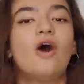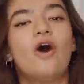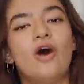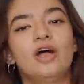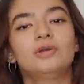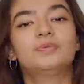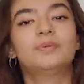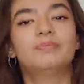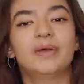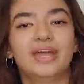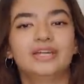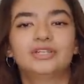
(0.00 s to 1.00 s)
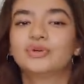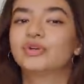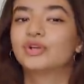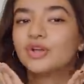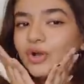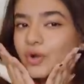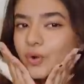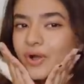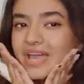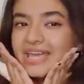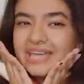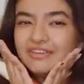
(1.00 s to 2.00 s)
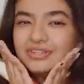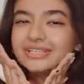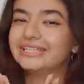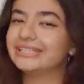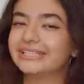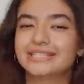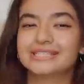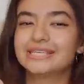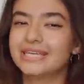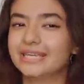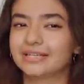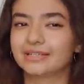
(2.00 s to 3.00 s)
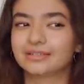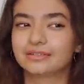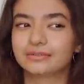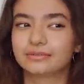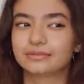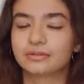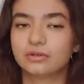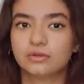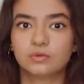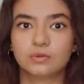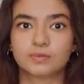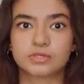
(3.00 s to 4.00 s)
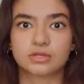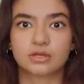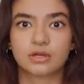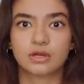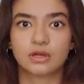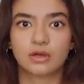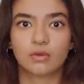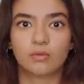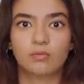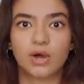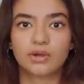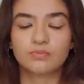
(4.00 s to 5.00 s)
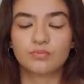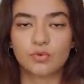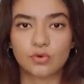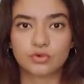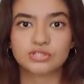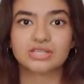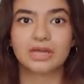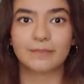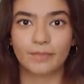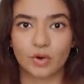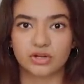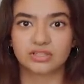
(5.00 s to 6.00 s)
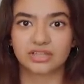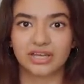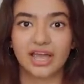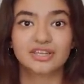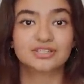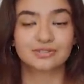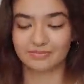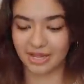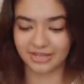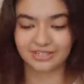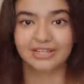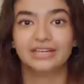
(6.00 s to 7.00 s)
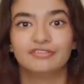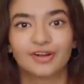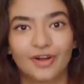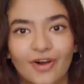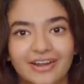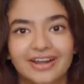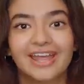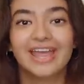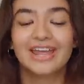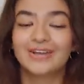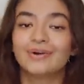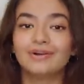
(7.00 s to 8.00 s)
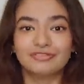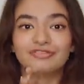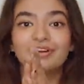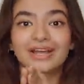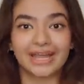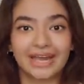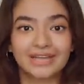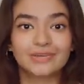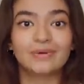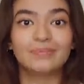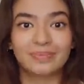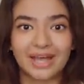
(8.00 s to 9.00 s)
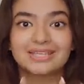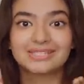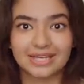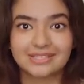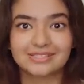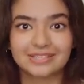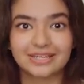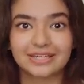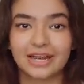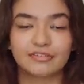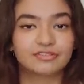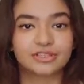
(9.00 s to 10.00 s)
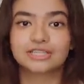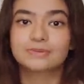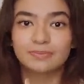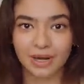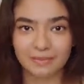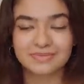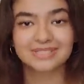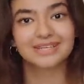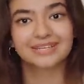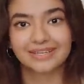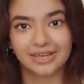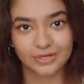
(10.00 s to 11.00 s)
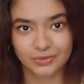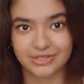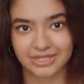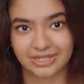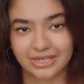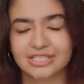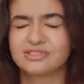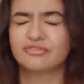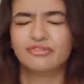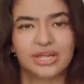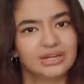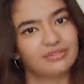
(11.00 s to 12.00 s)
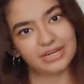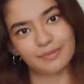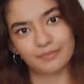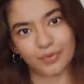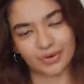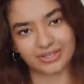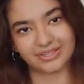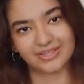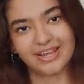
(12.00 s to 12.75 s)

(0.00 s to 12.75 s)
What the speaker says: all prepared to glow even in this heat. Oops. One most important thing, I really forgot. Don't forget to apply sunscreen after this Plum skincare routine. It's very, very important.